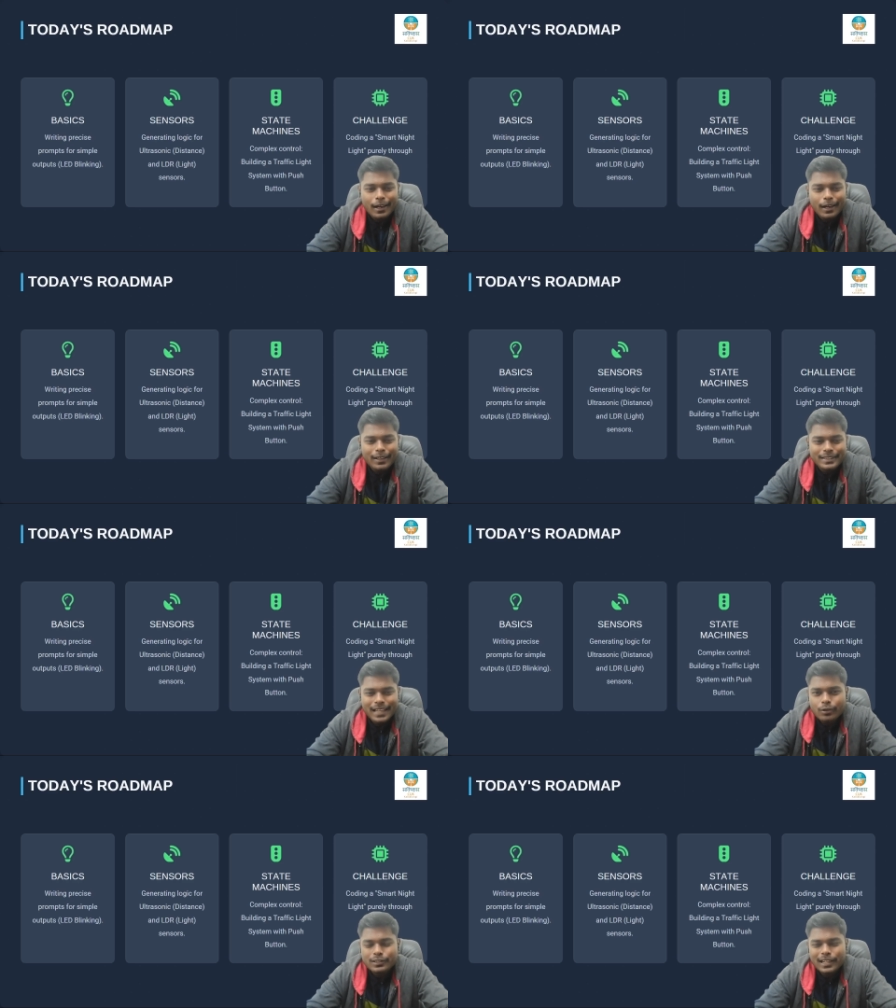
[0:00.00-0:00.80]

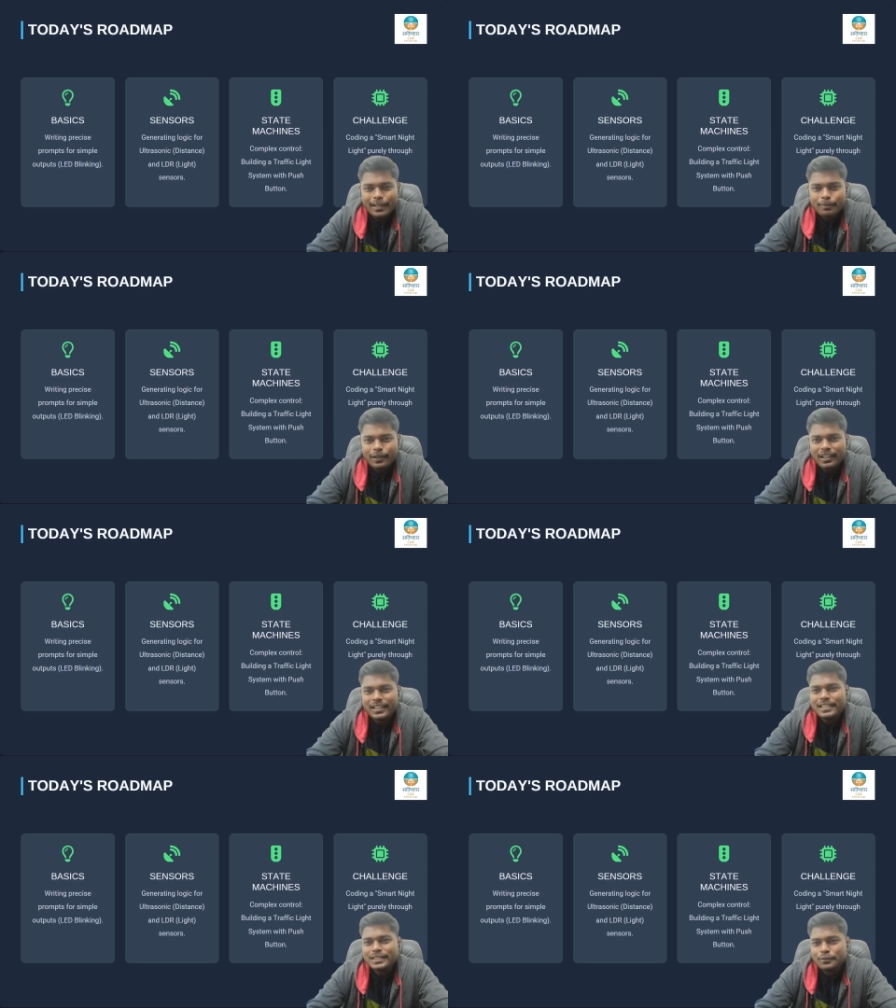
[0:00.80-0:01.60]
sounds like
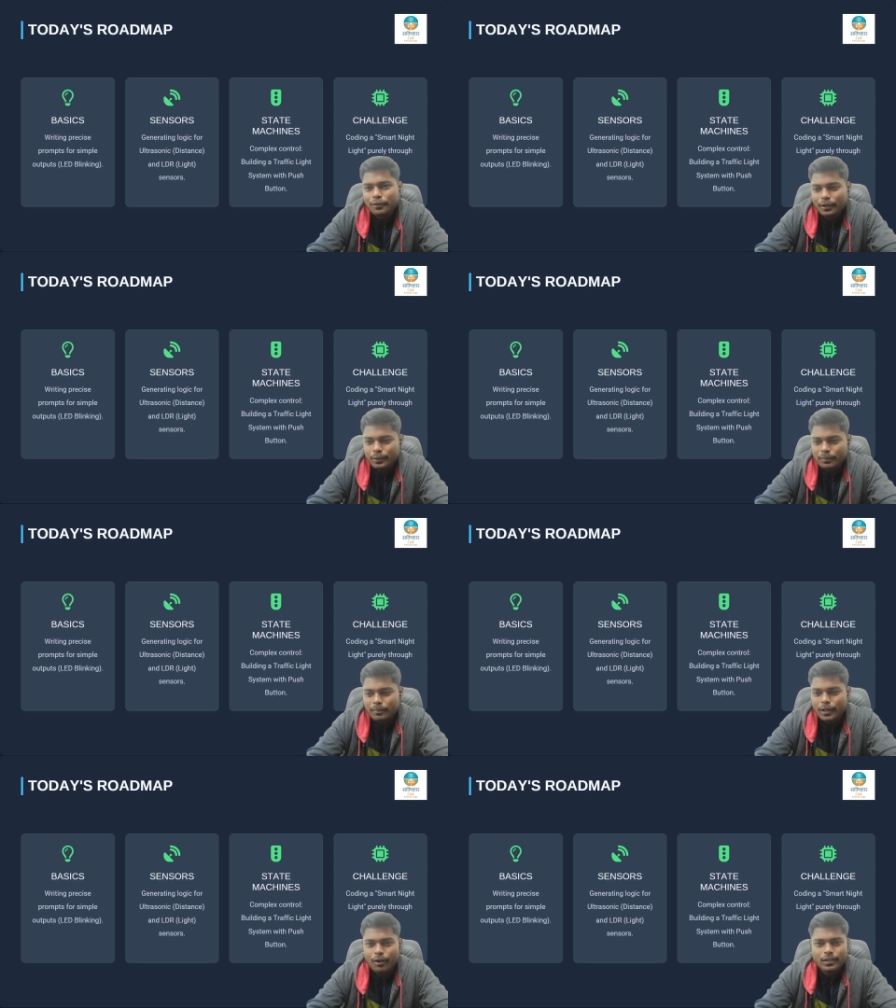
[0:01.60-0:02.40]
pretty easy for
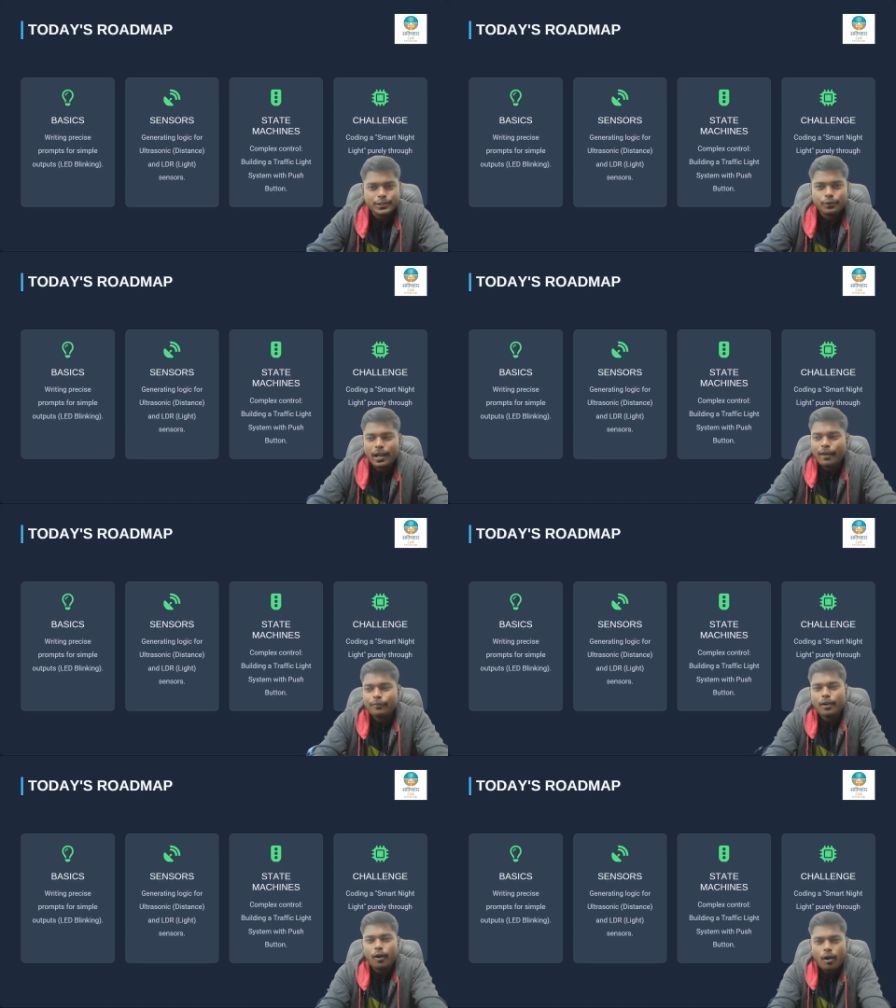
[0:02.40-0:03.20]
you because you
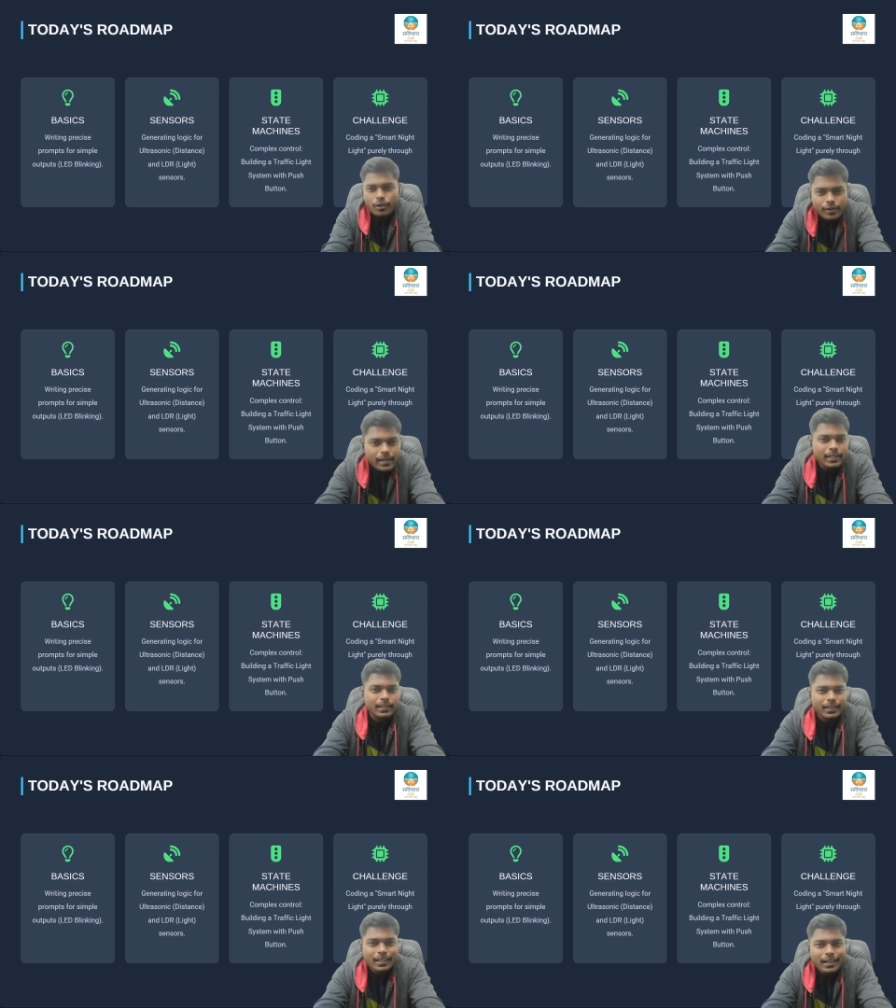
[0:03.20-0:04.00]
have
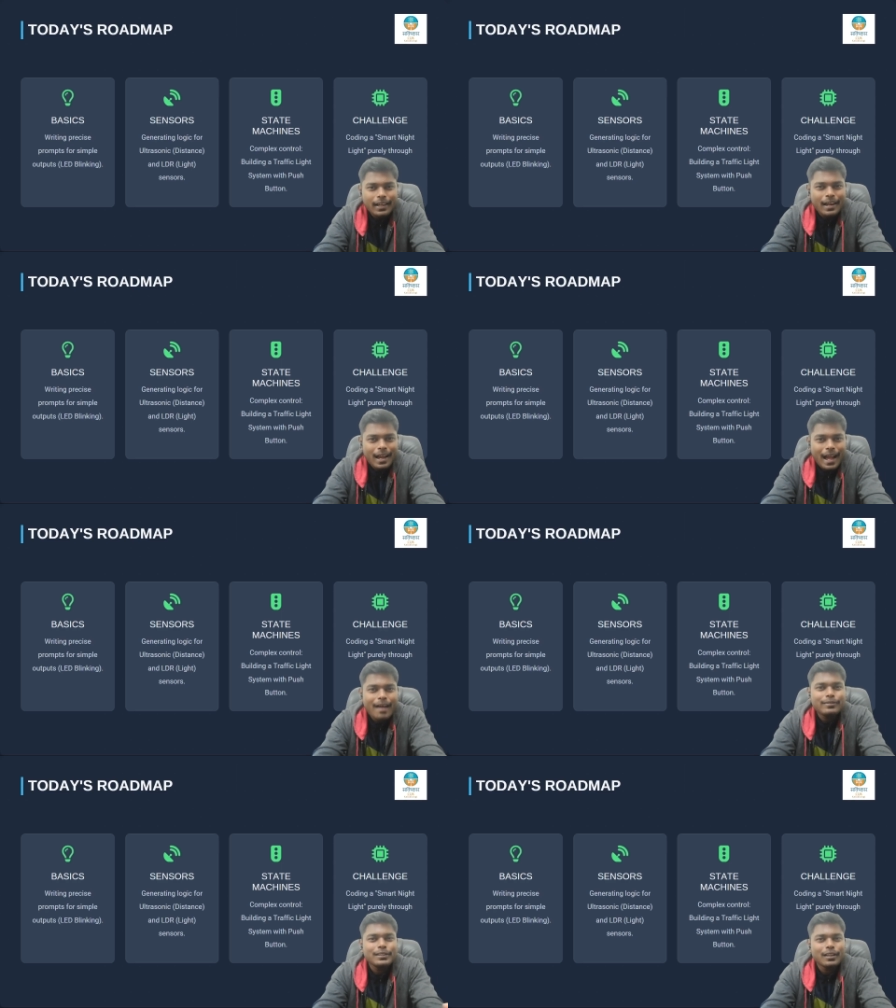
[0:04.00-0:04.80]
already
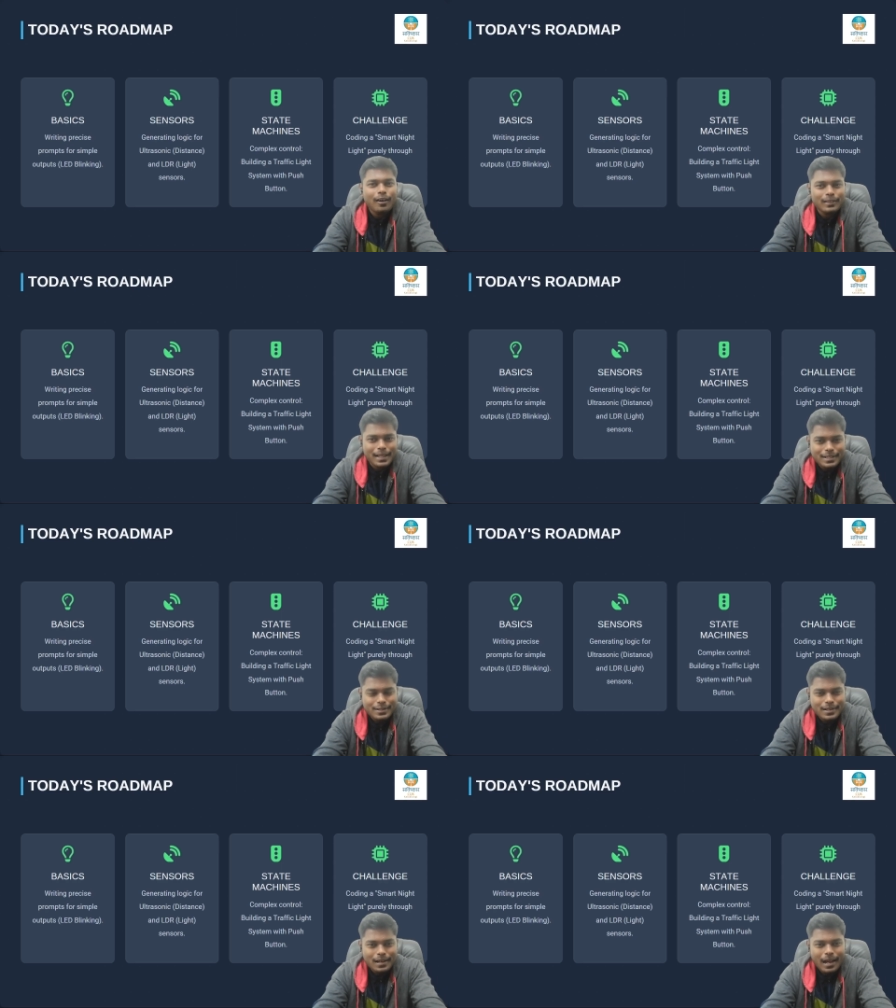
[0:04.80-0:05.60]
have the
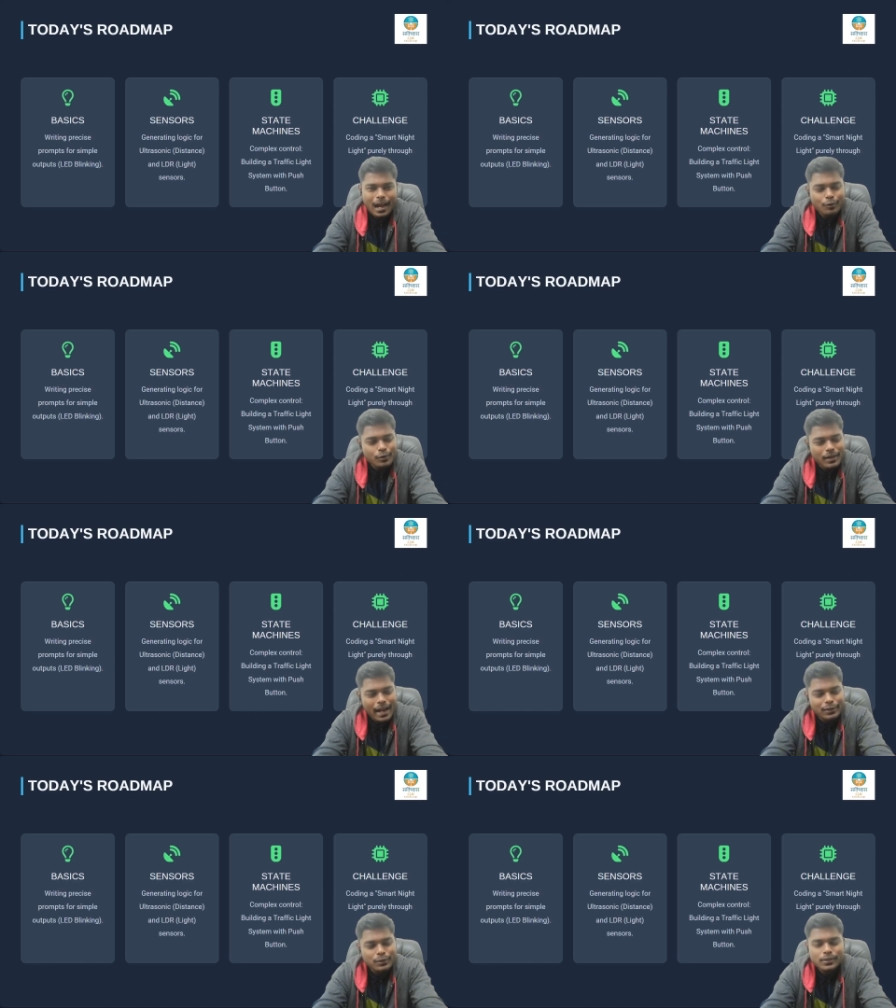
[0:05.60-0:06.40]
knowledge how to
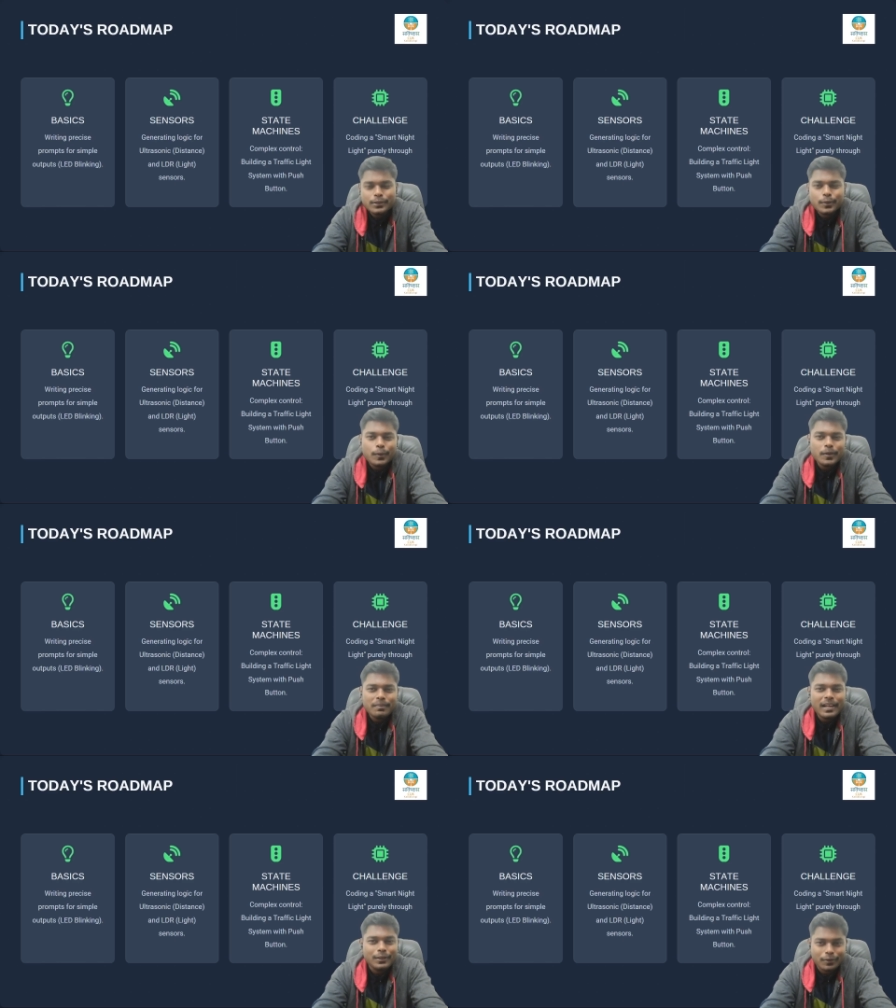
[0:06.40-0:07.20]
write those
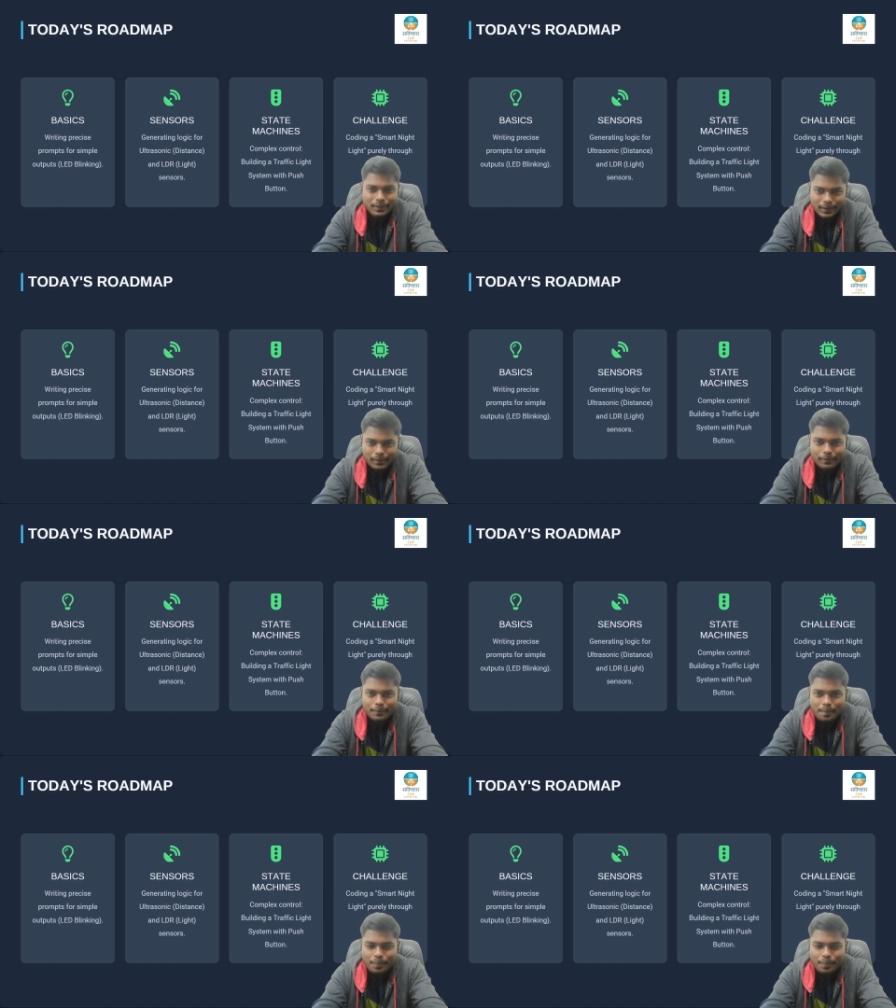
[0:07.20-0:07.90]
code by yourself.